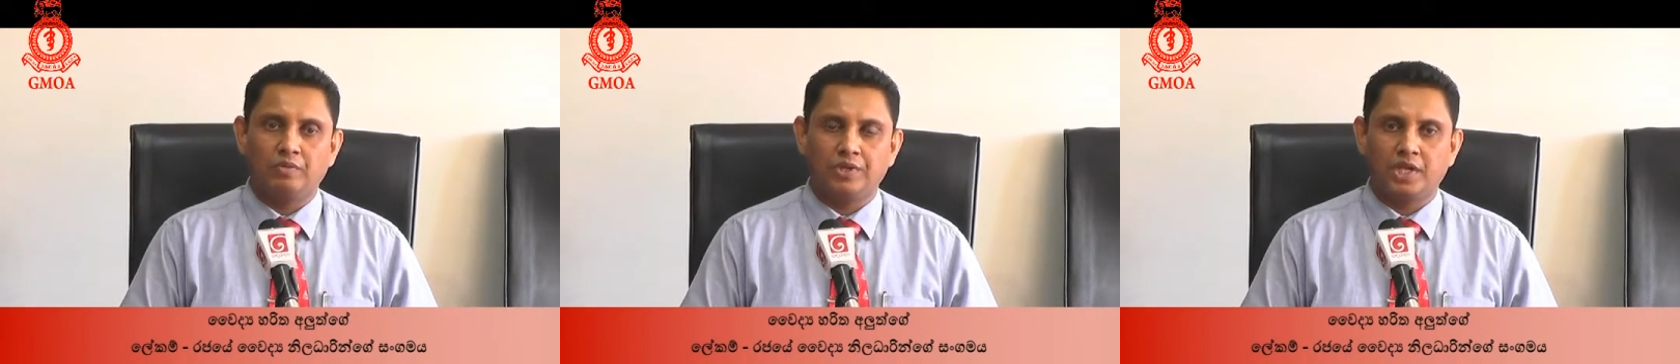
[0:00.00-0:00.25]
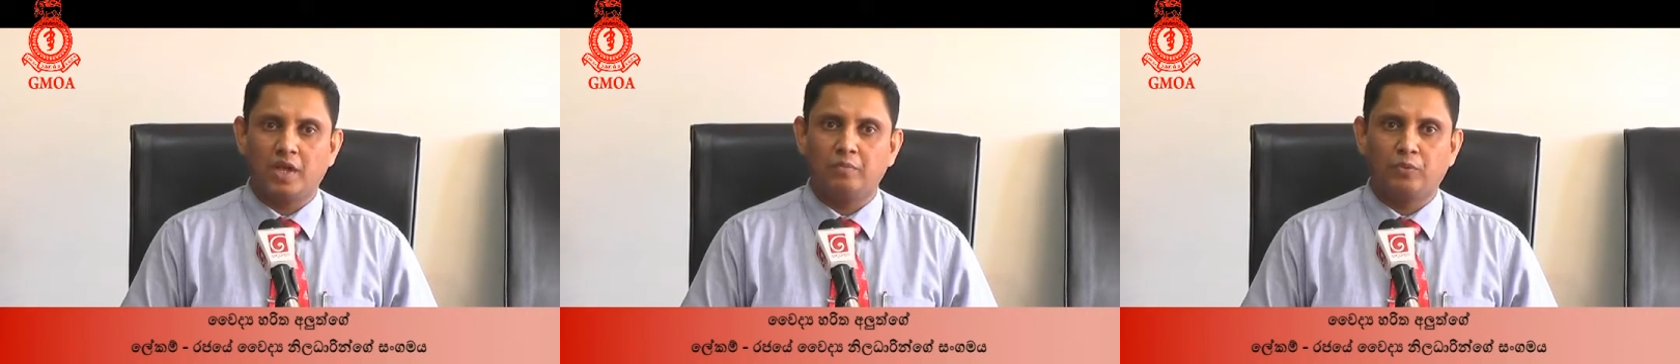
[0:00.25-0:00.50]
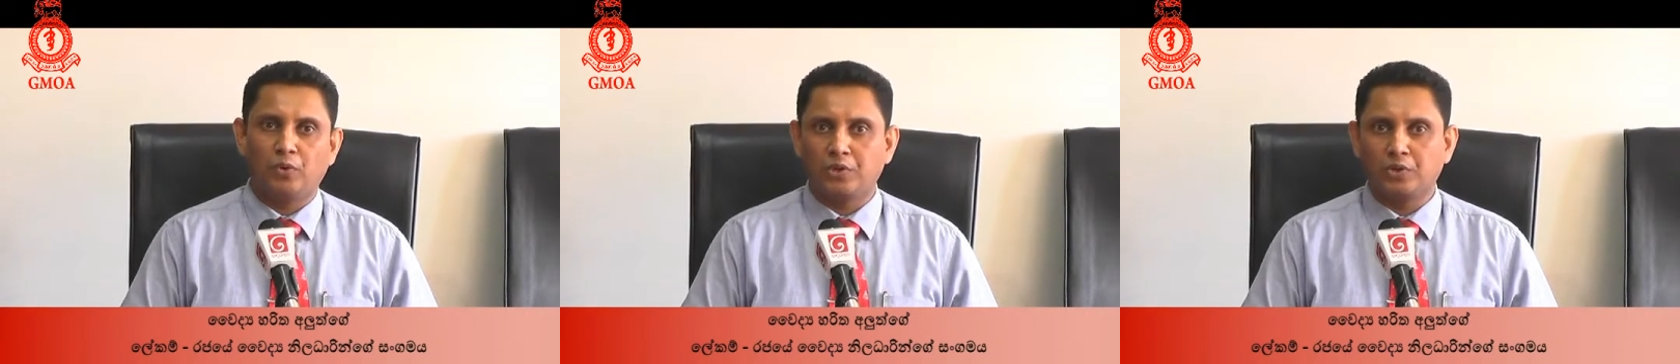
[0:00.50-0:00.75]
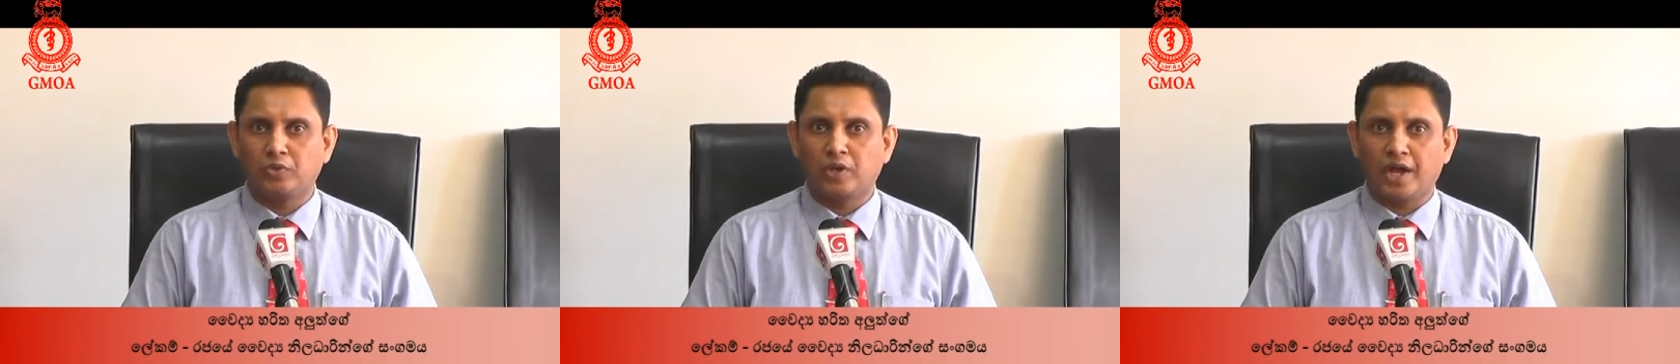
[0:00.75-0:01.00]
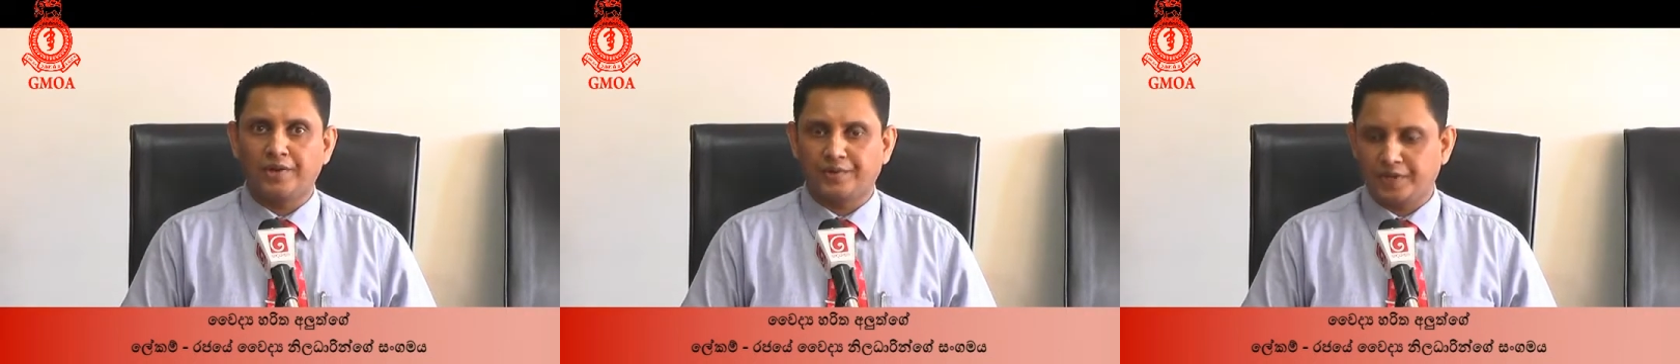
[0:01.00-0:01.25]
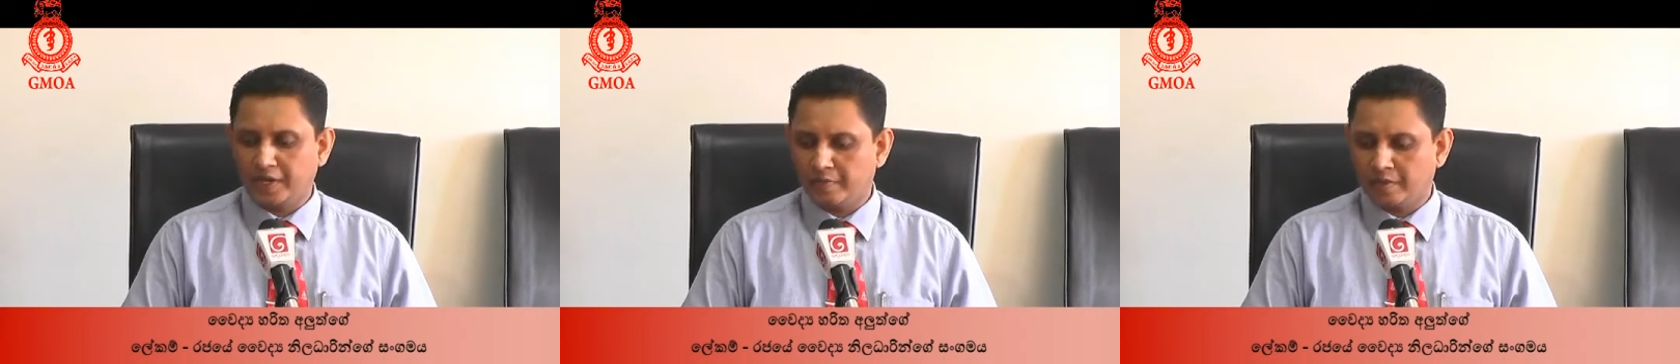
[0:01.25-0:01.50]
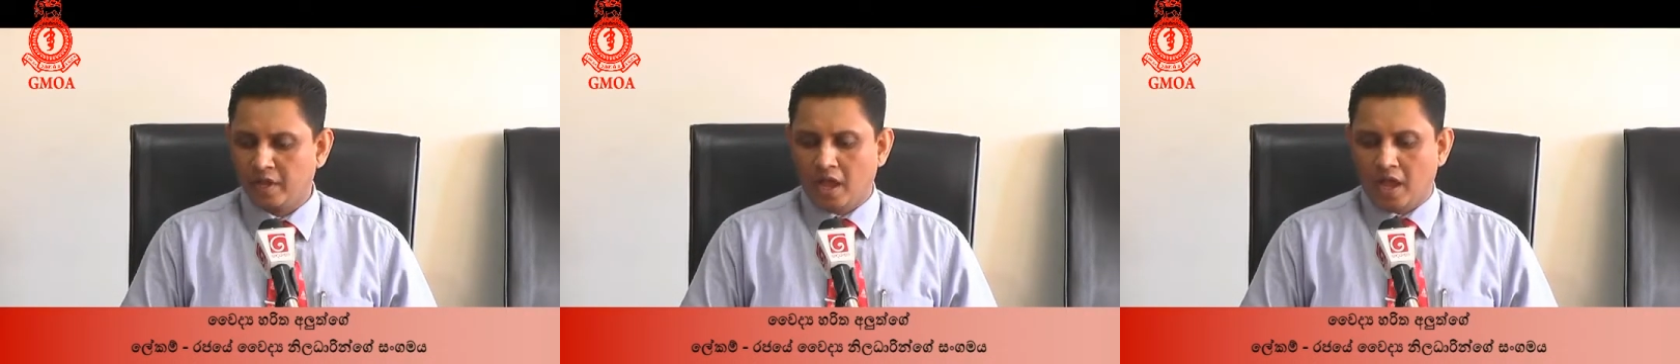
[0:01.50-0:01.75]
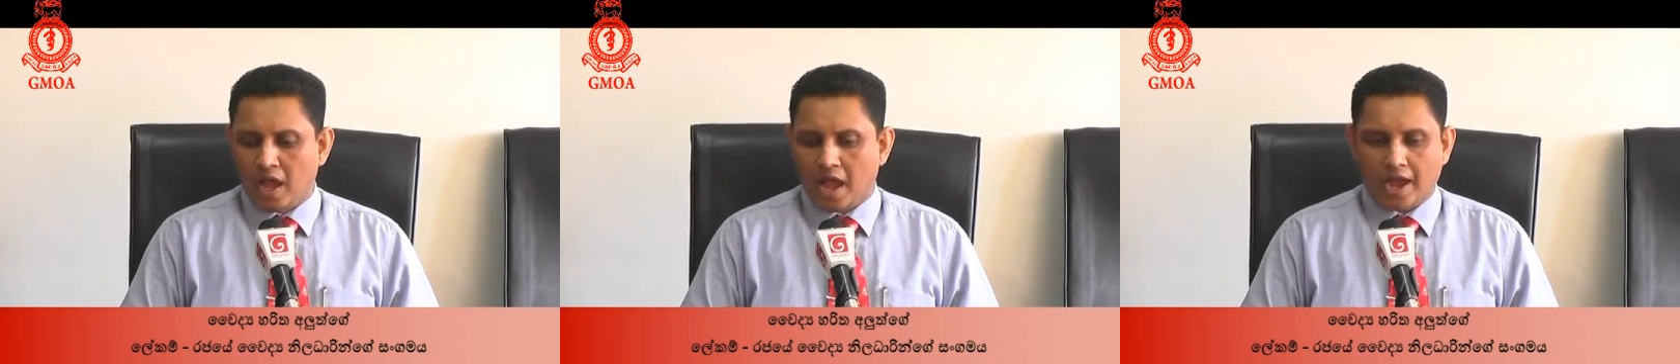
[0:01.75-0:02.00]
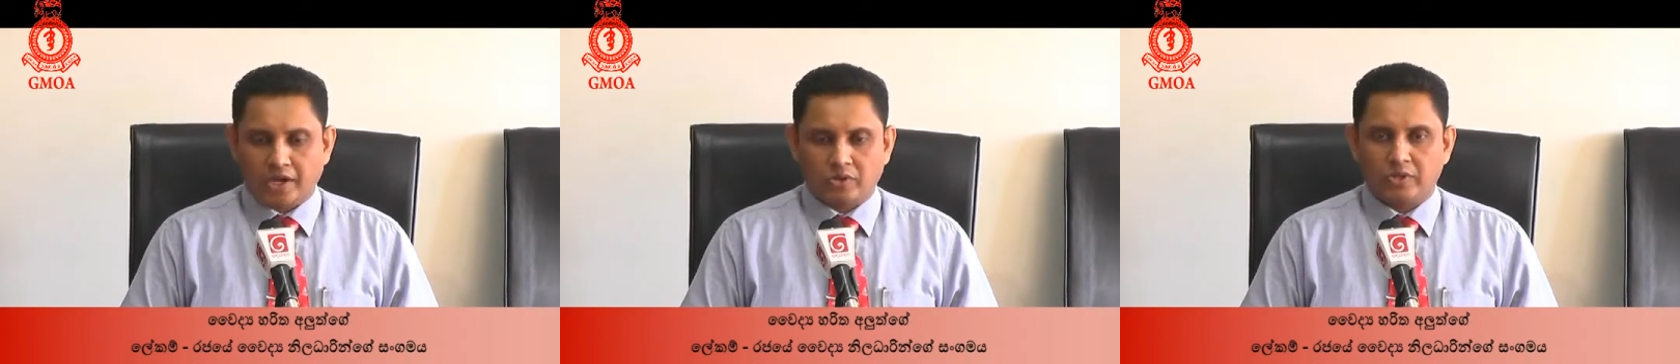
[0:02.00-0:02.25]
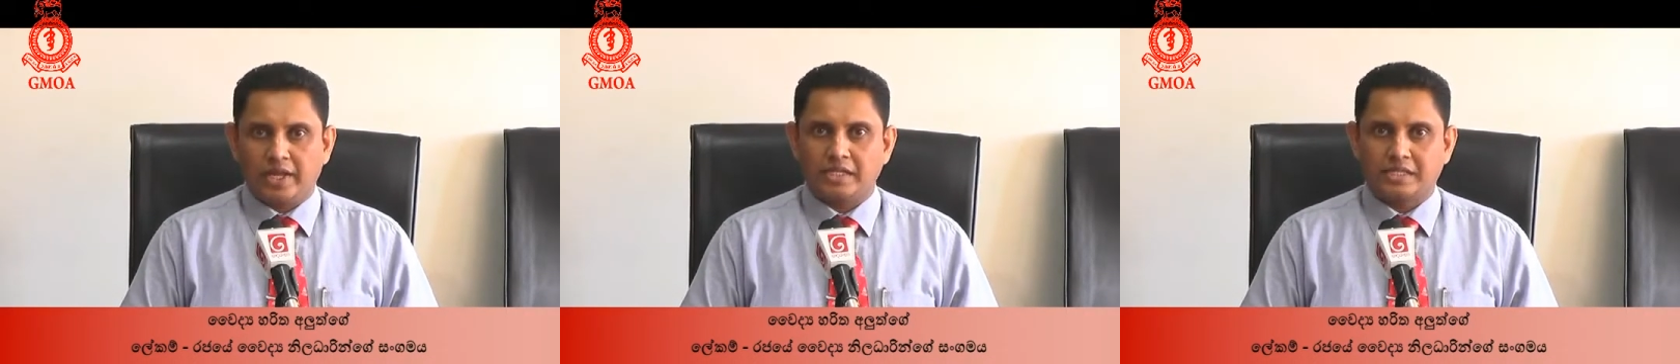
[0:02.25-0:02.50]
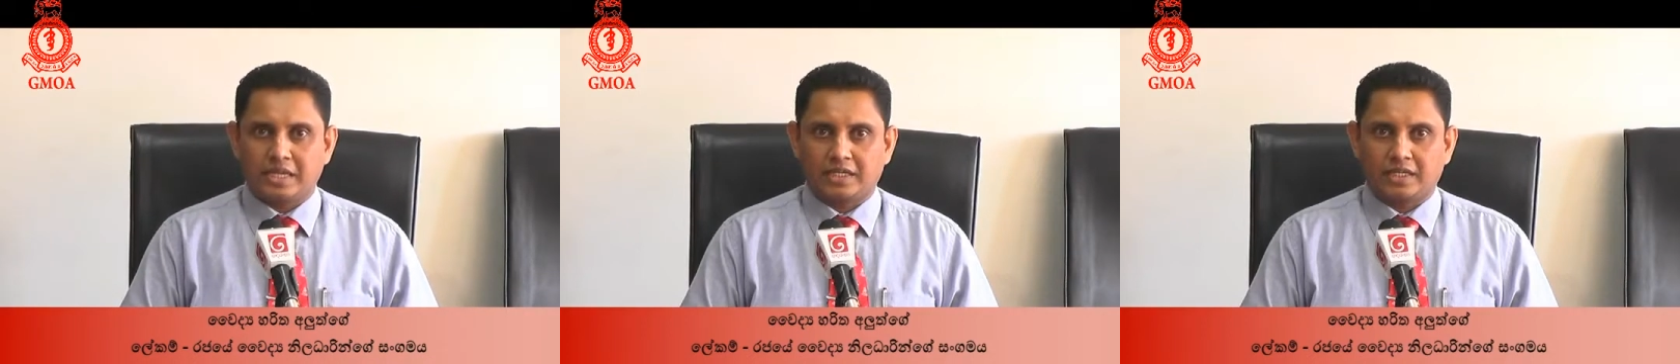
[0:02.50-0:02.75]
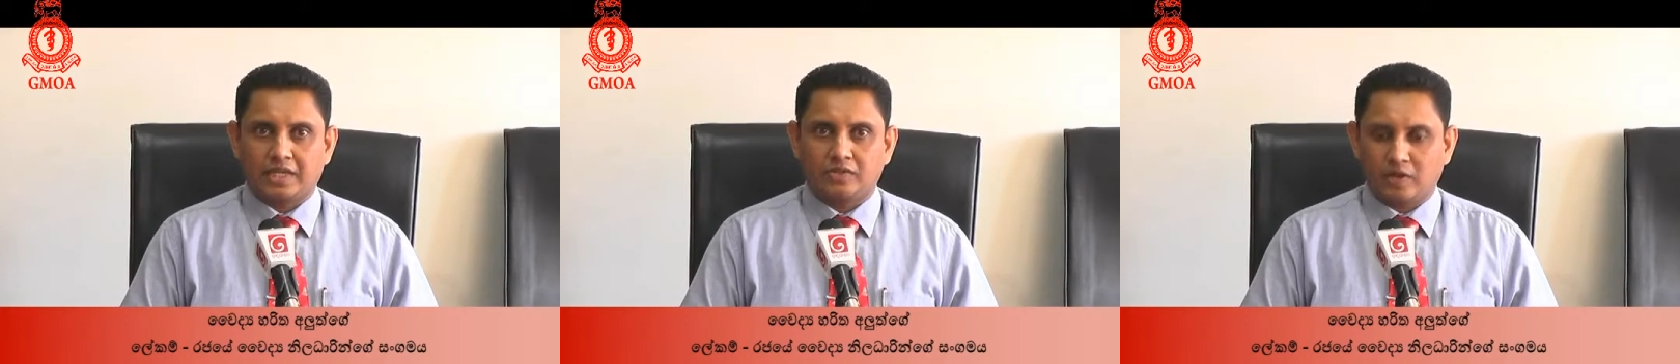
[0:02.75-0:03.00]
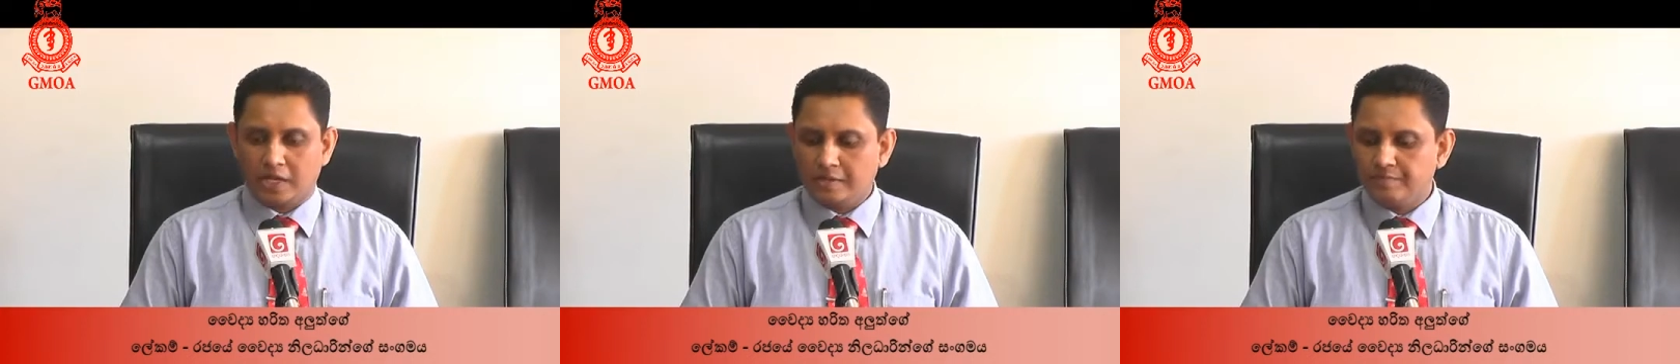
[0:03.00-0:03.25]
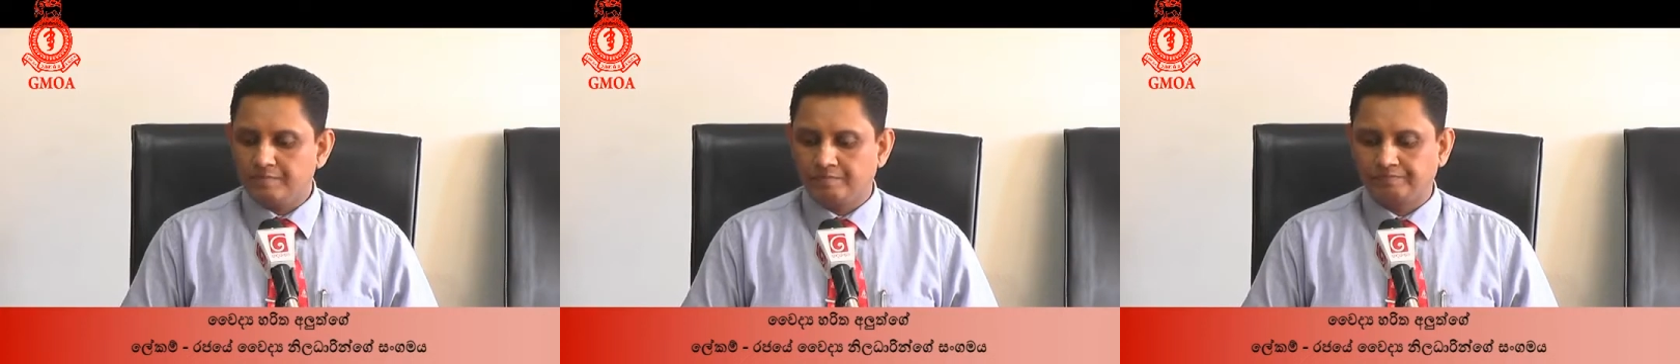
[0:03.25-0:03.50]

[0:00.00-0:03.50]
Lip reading: which are important to the country and to the health sector as well.